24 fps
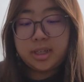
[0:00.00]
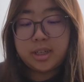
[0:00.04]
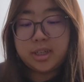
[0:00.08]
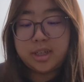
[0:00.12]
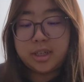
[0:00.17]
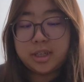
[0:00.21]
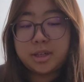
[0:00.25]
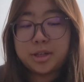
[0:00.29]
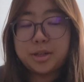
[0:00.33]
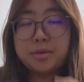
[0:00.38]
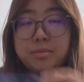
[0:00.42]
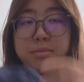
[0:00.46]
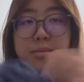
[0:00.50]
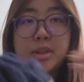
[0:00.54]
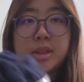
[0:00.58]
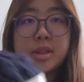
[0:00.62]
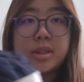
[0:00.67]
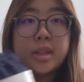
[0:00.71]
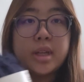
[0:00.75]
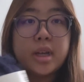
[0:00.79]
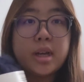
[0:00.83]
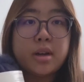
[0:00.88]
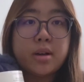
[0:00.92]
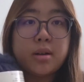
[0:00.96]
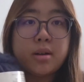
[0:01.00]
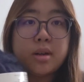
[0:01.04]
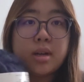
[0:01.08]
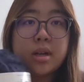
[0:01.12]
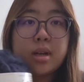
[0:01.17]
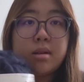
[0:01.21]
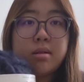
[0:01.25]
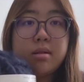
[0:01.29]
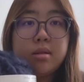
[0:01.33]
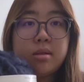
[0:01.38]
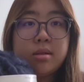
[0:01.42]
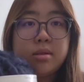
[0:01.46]
So now
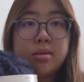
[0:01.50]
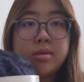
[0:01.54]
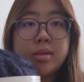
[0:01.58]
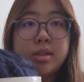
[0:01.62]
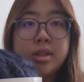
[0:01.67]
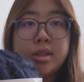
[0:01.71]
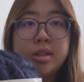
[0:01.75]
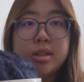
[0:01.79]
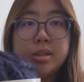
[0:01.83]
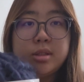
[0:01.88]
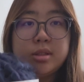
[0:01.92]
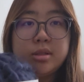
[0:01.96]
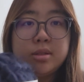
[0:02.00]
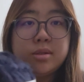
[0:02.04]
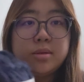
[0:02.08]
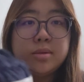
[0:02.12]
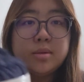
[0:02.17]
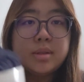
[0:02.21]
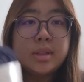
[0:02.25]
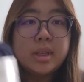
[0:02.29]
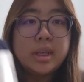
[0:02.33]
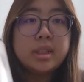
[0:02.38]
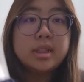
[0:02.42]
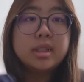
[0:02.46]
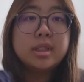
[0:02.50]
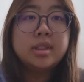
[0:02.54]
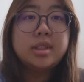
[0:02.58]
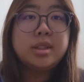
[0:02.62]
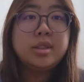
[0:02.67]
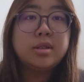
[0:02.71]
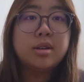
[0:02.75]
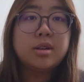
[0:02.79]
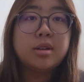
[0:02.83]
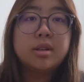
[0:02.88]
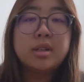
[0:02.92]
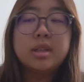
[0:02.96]
I'm going to take
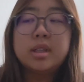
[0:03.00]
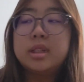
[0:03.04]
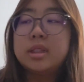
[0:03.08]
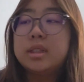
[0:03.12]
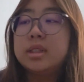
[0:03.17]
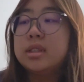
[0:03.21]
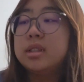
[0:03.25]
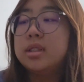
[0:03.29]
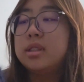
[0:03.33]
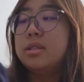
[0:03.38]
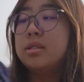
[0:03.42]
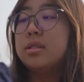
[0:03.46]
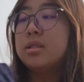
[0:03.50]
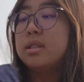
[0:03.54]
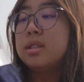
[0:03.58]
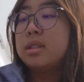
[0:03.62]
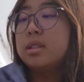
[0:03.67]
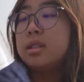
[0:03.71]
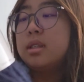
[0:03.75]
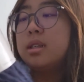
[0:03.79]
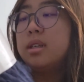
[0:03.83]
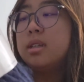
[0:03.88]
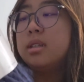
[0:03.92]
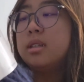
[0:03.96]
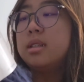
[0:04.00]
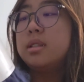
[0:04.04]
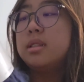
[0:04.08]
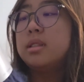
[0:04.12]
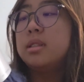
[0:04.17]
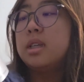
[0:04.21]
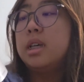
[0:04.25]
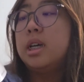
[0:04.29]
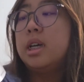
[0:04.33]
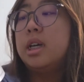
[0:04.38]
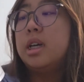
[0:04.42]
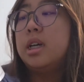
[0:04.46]
this yarn. This yarn
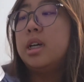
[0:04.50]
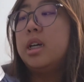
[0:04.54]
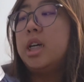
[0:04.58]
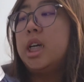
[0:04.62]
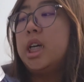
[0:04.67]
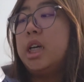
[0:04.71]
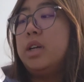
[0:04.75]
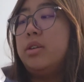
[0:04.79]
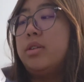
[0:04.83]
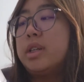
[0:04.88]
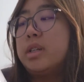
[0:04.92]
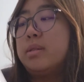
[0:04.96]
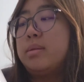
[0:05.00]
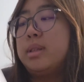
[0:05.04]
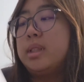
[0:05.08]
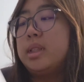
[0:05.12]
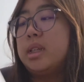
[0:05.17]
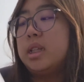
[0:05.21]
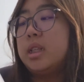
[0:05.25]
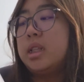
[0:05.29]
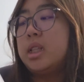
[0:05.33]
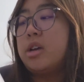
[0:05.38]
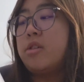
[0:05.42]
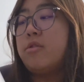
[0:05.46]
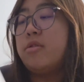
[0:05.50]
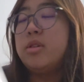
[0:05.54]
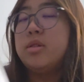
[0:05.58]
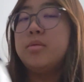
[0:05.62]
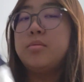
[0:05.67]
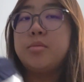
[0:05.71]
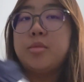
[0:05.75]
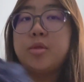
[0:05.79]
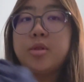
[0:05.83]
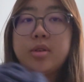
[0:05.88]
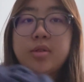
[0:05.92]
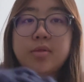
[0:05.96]
says it recommends
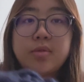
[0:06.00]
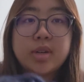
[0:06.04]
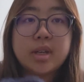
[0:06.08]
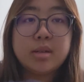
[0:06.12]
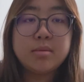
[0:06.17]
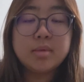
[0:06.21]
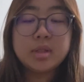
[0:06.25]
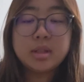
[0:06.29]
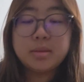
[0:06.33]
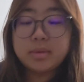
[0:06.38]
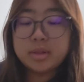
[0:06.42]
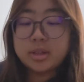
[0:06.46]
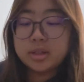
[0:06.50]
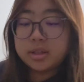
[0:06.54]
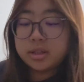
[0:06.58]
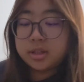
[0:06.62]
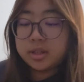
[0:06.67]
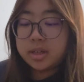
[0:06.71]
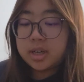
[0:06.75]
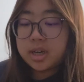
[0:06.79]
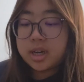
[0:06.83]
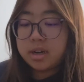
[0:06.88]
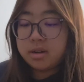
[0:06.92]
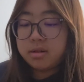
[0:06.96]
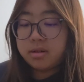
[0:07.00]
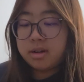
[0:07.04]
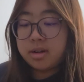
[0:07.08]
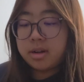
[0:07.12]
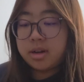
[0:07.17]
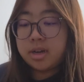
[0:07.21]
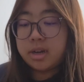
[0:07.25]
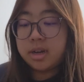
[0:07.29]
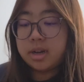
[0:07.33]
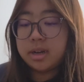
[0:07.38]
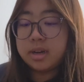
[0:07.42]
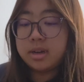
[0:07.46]
11.5 millimeter hook. I don't
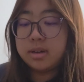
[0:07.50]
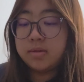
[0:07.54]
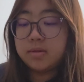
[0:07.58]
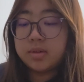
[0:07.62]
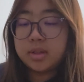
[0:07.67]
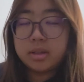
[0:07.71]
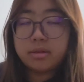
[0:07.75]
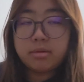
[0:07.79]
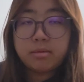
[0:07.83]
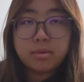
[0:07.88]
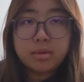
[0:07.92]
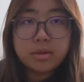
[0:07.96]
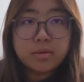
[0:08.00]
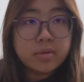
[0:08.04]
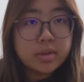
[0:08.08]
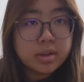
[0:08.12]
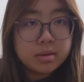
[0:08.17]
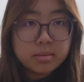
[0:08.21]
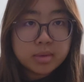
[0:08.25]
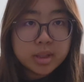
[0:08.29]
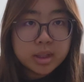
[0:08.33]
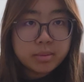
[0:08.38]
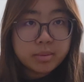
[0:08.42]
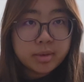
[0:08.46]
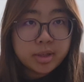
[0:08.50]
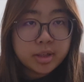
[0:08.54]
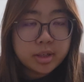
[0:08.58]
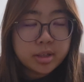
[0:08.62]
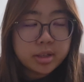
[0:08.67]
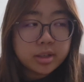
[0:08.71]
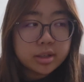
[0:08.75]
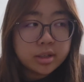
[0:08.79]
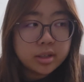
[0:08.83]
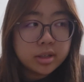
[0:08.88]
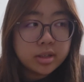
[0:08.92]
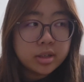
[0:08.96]
have 11.5
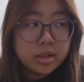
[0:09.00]
millimeter.